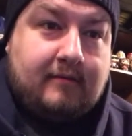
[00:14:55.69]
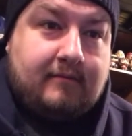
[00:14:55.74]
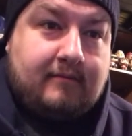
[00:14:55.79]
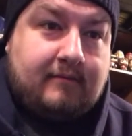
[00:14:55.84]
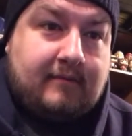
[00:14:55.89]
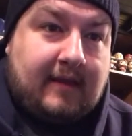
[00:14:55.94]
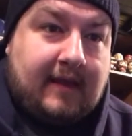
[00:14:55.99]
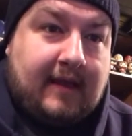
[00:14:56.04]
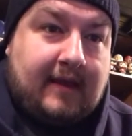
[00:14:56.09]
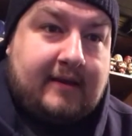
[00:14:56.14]

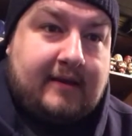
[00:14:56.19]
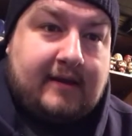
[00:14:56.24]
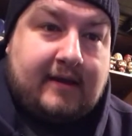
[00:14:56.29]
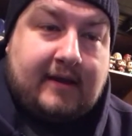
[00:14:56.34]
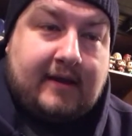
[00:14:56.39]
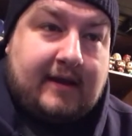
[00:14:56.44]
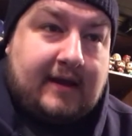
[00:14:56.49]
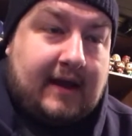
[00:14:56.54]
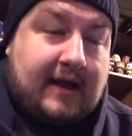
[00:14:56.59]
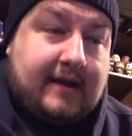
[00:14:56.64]
And
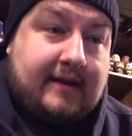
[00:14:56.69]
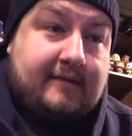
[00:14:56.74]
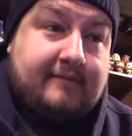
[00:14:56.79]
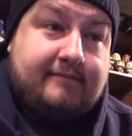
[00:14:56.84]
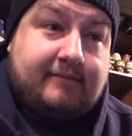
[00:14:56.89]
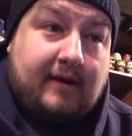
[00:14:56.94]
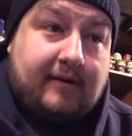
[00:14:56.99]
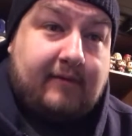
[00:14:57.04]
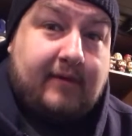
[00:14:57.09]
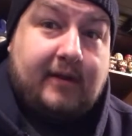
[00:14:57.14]
I
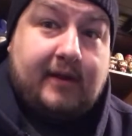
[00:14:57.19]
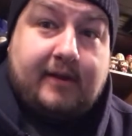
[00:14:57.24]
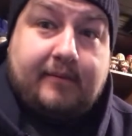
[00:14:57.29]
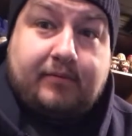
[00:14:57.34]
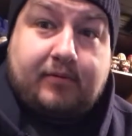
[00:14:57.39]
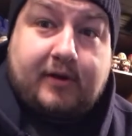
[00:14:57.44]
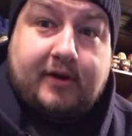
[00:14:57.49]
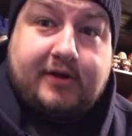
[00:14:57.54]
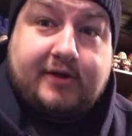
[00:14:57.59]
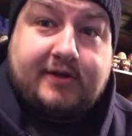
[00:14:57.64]
really
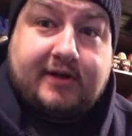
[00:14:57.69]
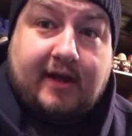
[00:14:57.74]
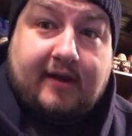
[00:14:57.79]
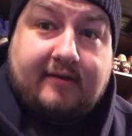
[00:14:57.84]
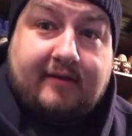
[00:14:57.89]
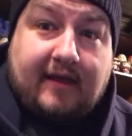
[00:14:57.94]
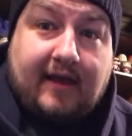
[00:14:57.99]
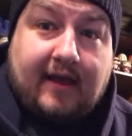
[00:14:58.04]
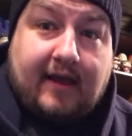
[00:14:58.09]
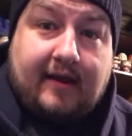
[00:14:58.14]
appreciate
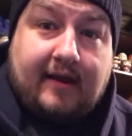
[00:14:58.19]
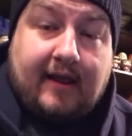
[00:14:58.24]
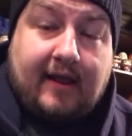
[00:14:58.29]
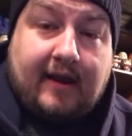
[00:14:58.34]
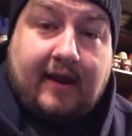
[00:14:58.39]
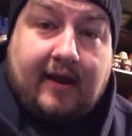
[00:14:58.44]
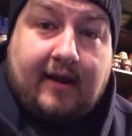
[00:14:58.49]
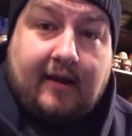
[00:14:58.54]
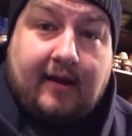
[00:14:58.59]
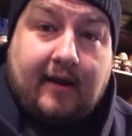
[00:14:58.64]
that. And
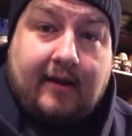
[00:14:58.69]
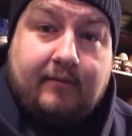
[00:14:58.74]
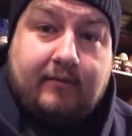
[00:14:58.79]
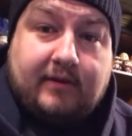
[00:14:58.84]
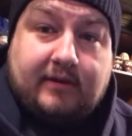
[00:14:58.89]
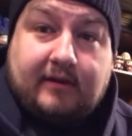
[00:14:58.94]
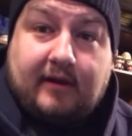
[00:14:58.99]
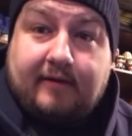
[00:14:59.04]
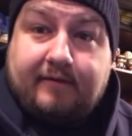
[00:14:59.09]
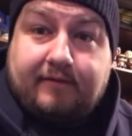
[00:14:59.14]
I would
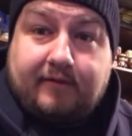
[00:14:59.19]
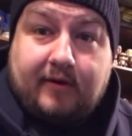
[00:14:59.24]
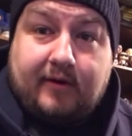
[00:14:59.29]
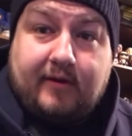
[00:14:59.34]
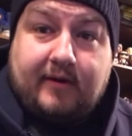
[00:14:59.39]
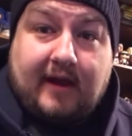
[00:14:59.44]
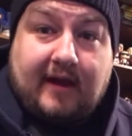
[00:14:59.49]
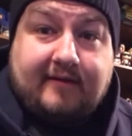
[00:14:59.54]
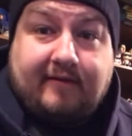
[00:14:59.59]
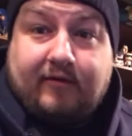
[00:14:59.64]
love for you
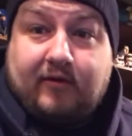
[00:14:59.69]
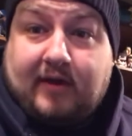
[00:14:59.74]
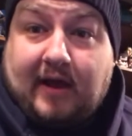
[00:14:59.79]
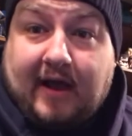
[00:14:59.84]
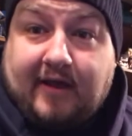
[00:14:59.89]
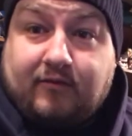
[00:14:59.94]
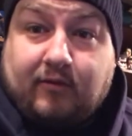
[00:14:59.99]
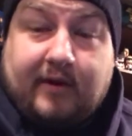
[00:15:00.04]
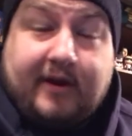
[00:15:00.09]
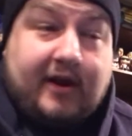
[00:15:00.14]
guys, if you
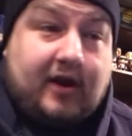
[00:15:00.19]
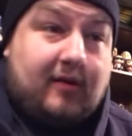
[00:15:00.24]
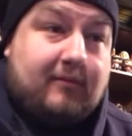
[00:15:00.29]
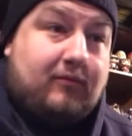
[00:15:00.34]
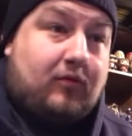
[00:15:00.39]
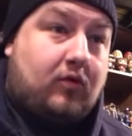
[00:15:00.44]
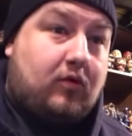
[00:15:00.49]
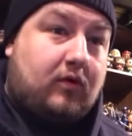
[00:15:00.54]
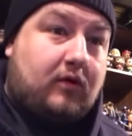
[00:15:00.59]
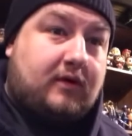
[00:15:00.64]
guys want to hear
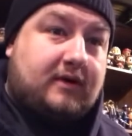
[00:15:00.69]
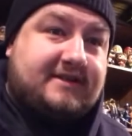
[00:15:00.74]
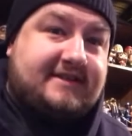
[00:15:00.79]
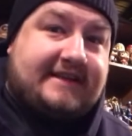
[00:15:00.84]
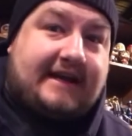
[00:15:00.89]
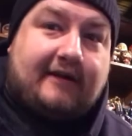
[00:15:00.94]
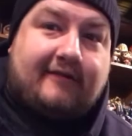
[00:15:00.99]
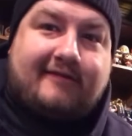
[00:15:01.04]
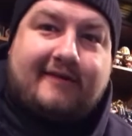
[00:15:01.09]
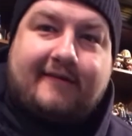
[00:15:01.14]
more
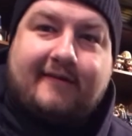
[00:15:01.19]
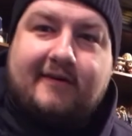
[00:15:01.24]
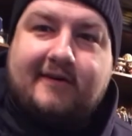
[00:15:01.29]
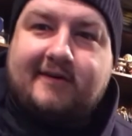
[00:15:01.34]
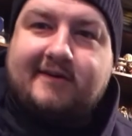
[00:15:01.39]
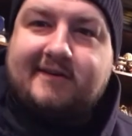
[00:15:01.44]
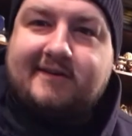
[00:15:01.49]
South River